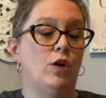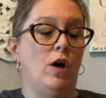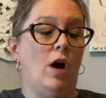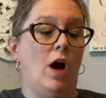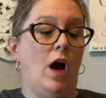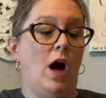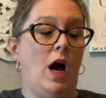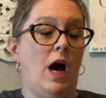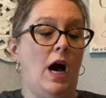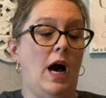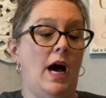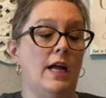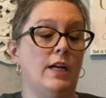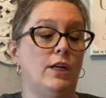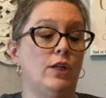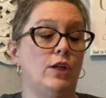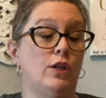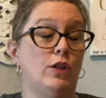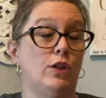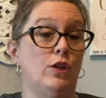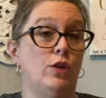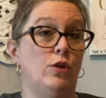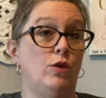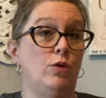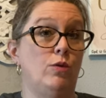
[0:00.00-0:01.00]
hot
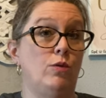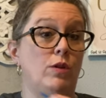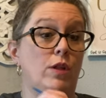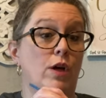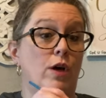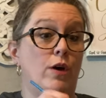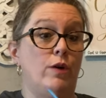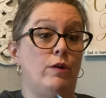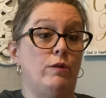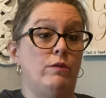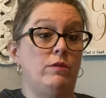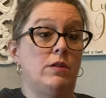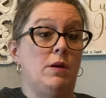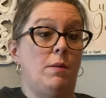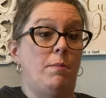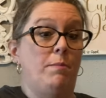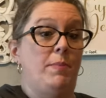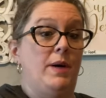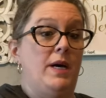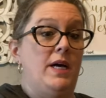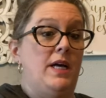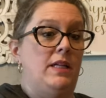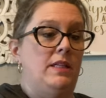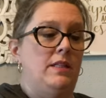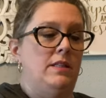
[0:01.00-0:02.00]
glue those
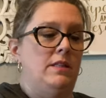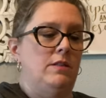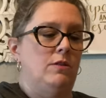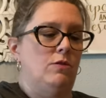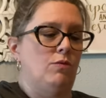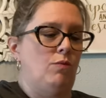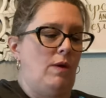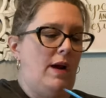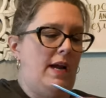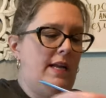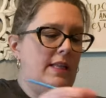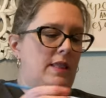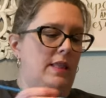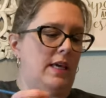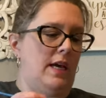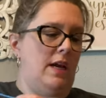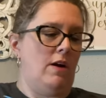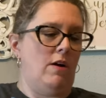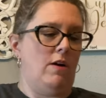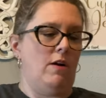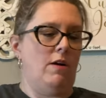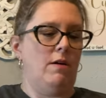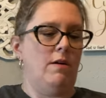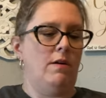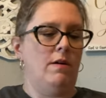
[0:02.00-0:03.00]
buttons right
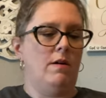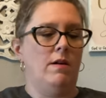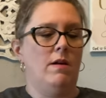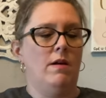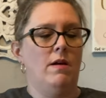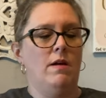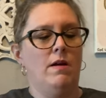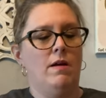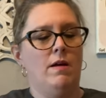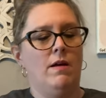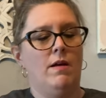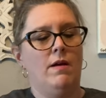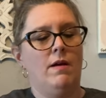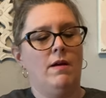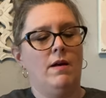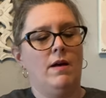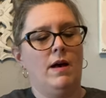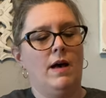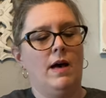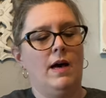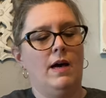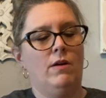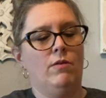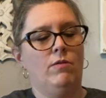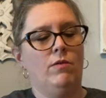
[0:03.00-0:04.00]
there.
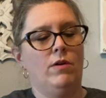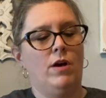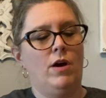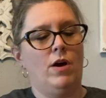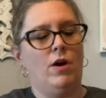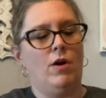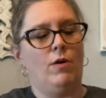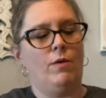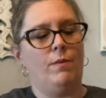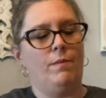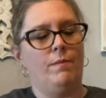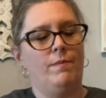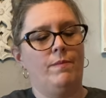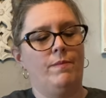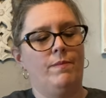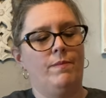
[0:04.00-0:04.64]
I don't know.